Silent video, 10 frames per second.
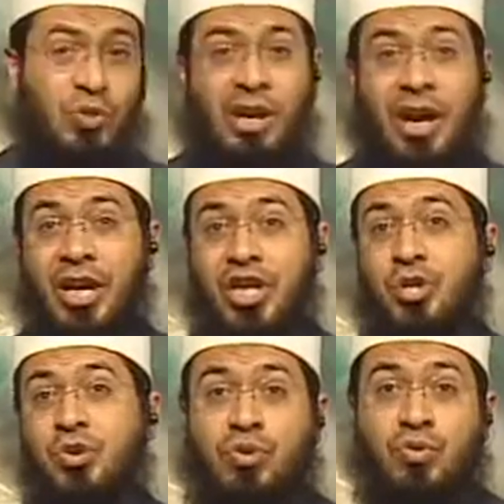you like
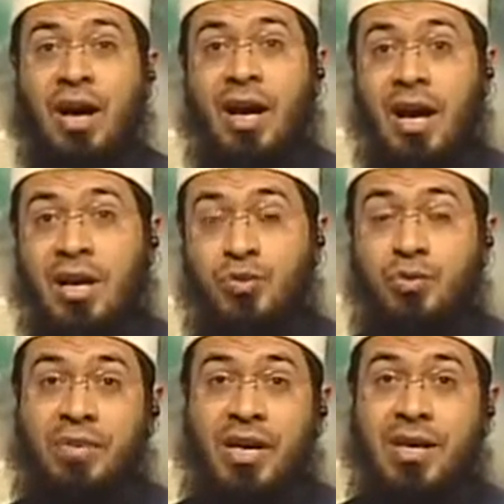your dua
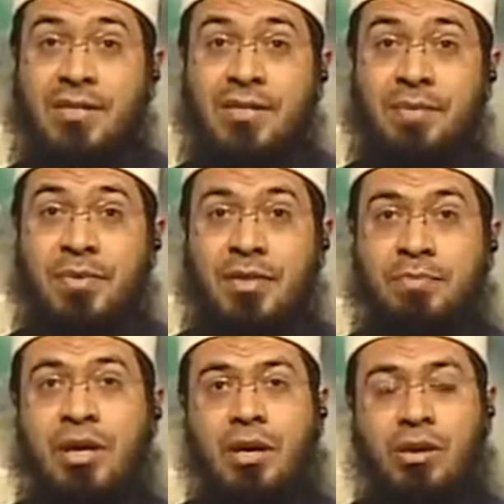to be
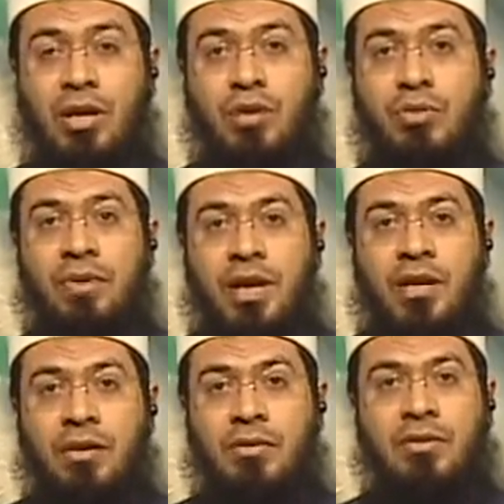accepted by Allah
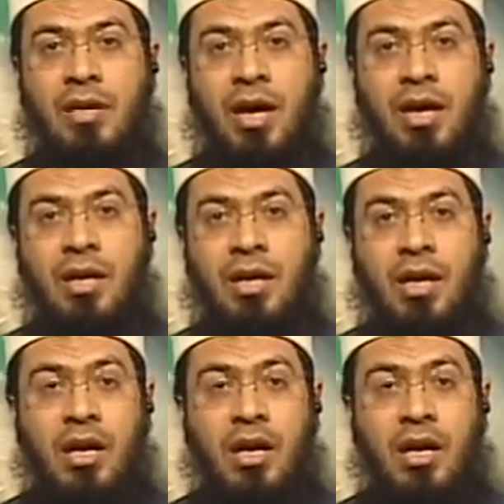subhanahu wa ta'ala?